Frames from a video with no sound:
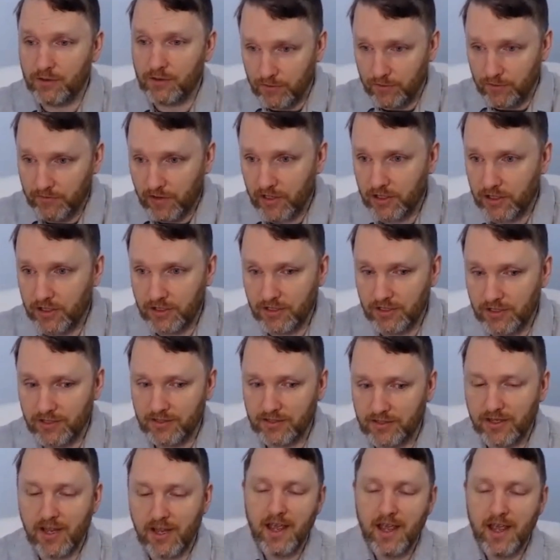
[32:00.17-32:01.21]
or
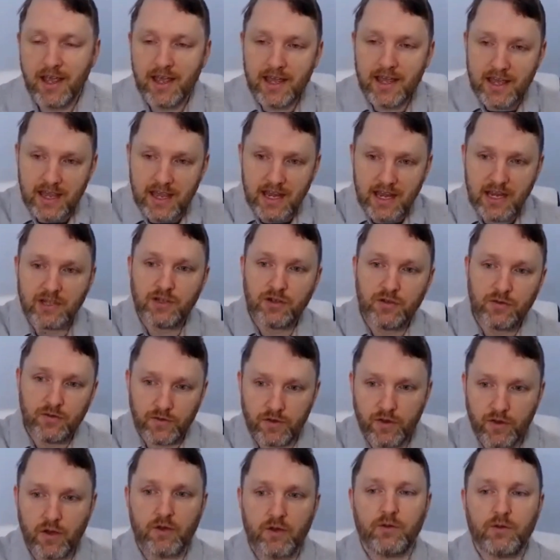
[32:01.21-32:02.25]
functions, each of
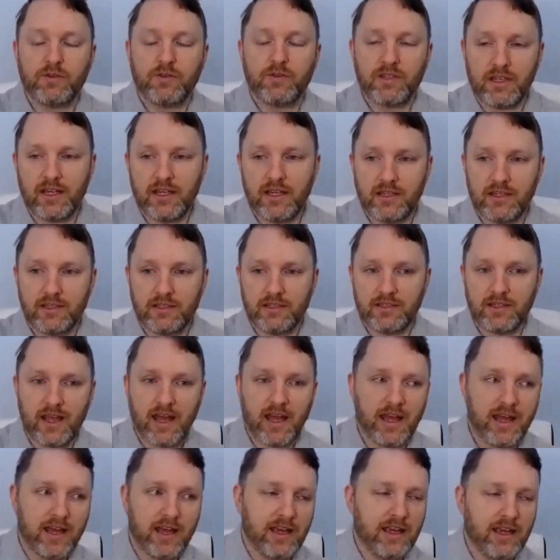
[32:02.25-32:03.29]
those is
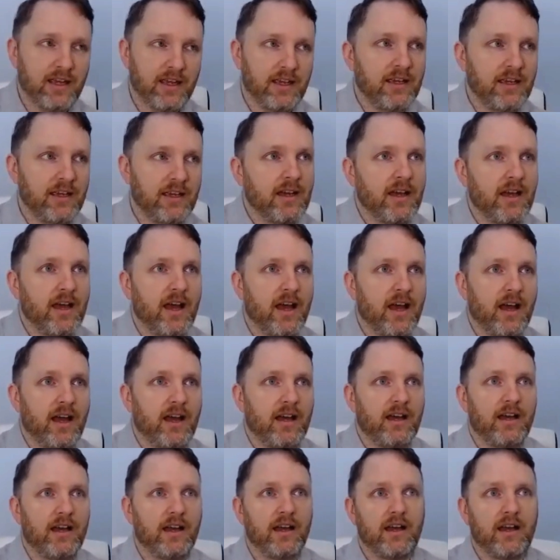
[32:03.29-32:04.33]
a
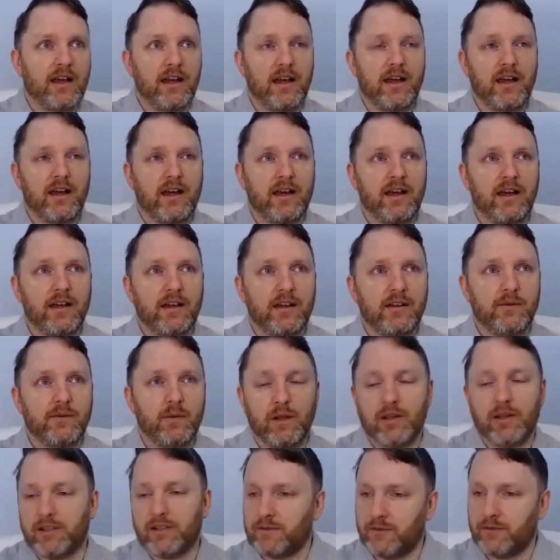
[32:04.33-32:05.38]

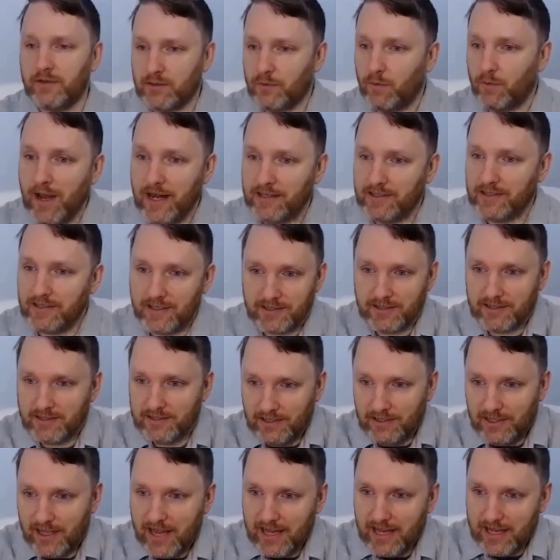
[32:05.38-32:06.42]
well, it's a waste. It's a
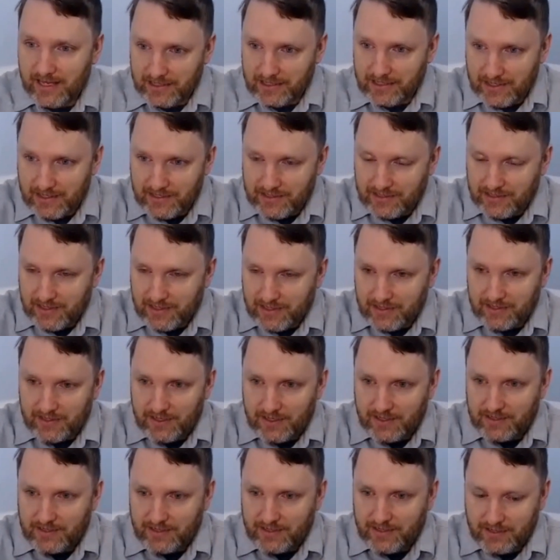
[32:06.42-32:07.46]
delay.
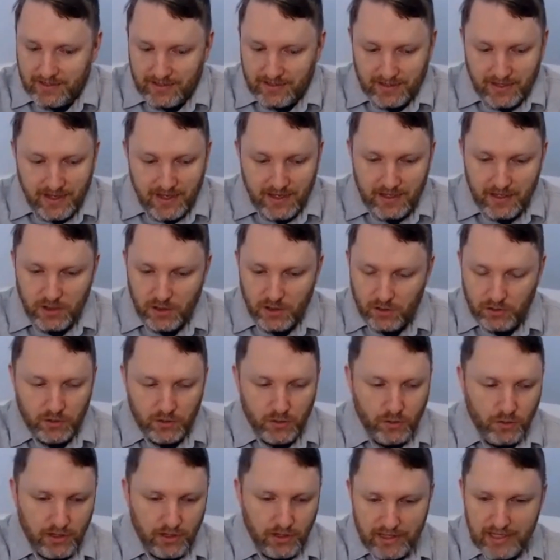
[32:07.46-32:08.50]
It's a
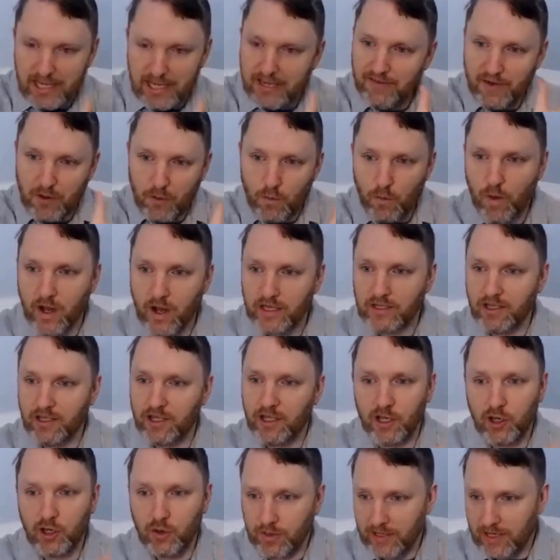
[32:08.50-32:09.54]
you're leaving one
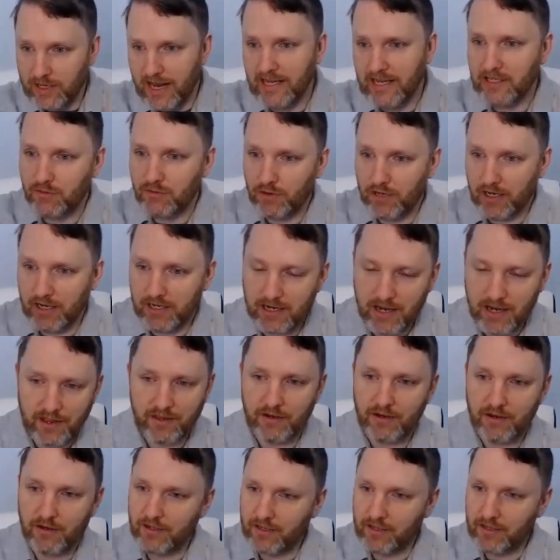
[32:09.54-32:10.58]
queue and entering
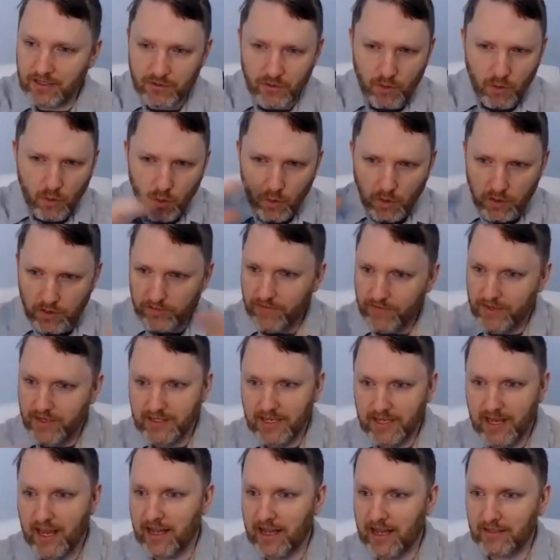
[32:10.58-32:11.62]
another, and there's all of
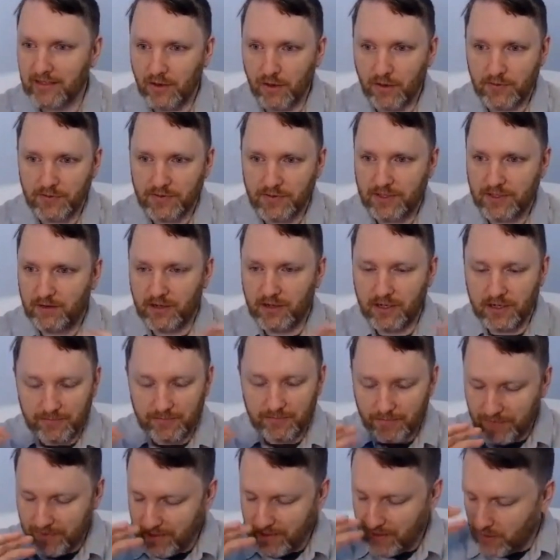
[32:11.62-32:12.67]
these handoffs. There
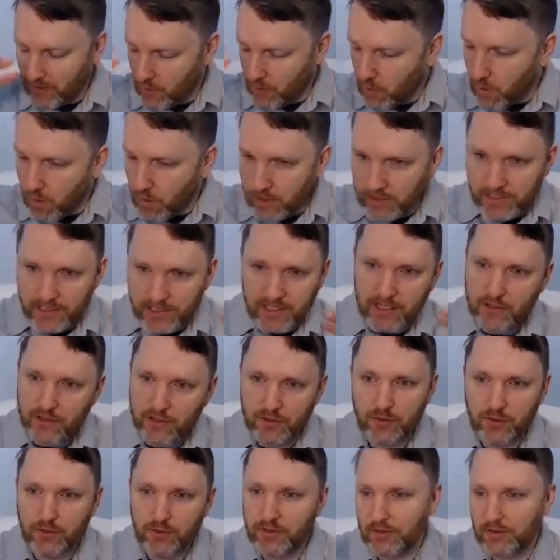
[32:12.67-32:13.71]
are quality
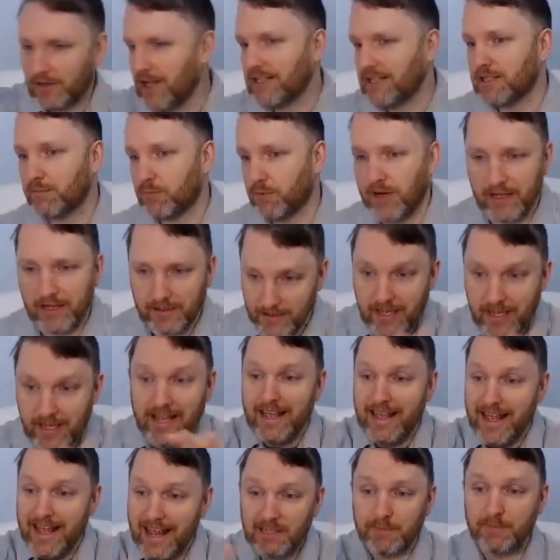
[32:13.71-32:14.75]
issues.
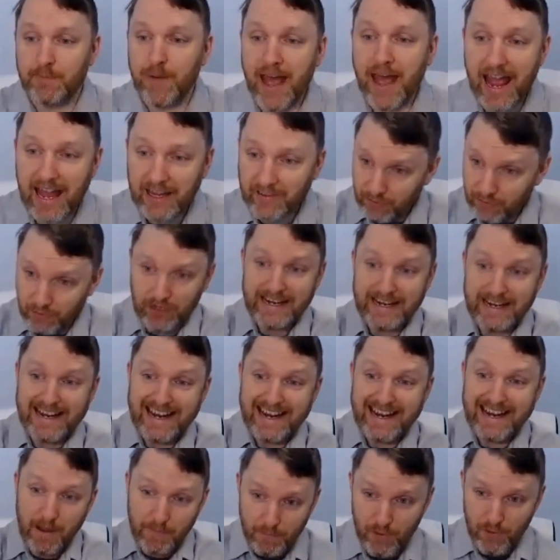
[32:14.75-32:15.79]
It's bad for a
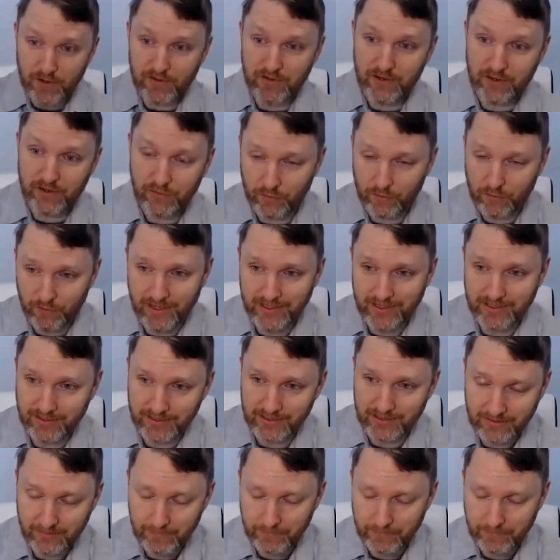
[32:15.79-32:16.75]
number of different reasons.